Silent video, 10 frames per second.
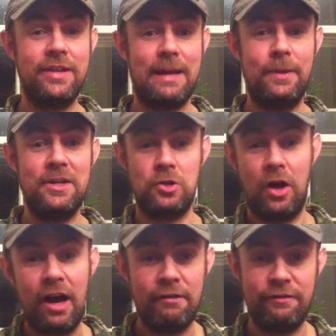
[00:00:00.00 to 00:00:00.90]
they took that
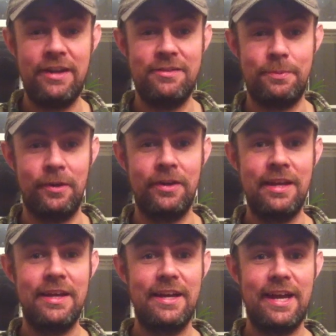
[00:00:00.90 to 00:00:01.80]
picture off
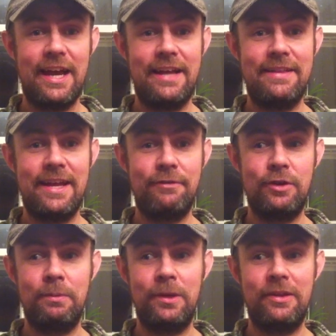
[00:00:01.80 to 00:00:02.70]
Facebook, and
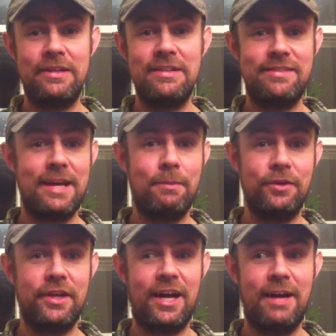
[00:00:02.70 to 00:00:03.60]
they have completely
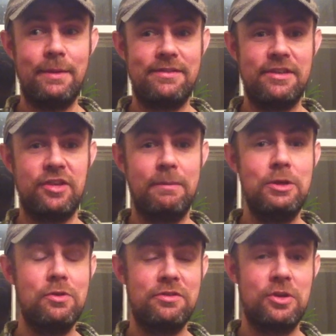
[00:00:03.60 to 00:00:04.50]
disabled the comment
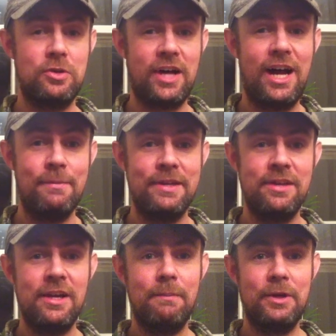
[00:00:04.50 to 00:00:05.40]
section. I mean, you could still
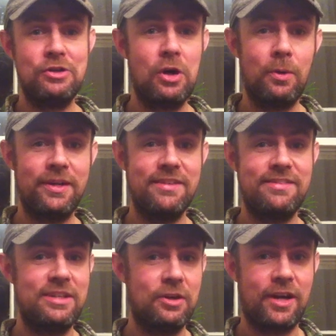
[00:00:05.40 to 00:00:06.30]
comment, but no
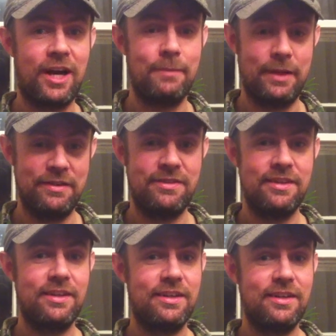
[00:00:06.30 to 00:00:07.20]
one can see your
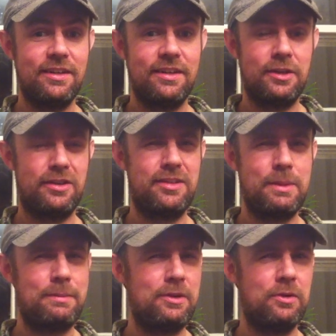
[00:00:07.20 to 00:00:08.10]
comments. You know,
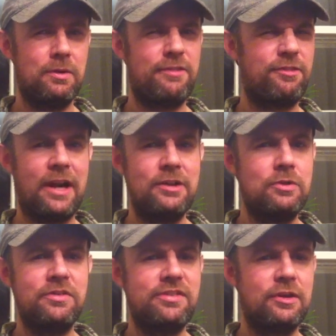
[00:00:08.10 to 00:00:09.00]
except maybe you
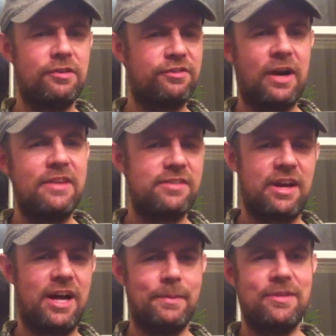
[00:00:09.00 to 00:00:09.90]
can see your
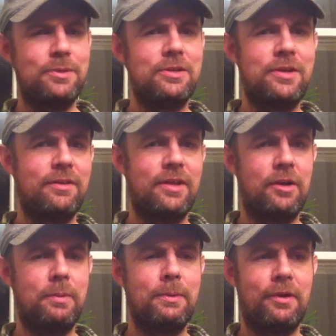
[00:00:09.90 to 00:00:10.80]
friends' comments, but
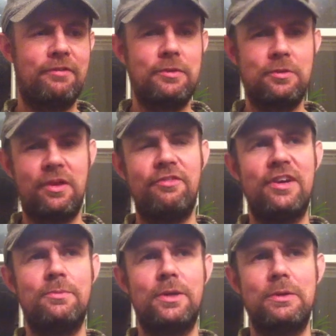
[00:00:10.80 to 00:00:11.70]
your people are friends
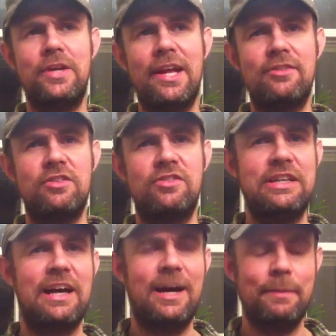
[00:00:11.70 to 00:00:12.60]
with on Facebook, you can't
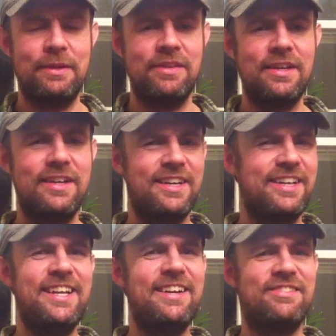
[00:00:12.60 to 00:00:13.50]
actually see comments.
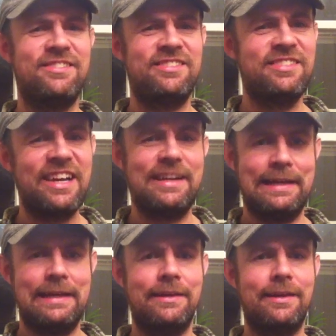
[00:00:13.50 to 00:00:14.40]
And that is
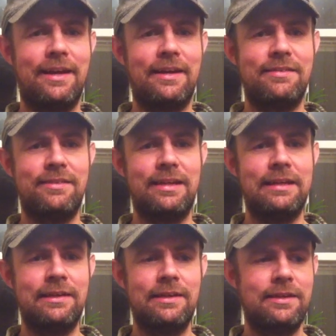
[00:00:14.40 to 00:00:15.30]
sickening,
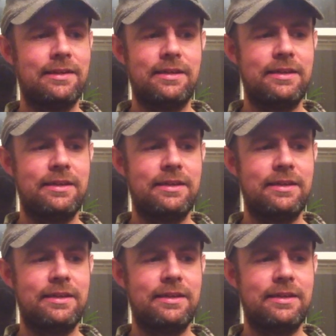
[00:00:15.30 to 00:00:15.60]
honestly.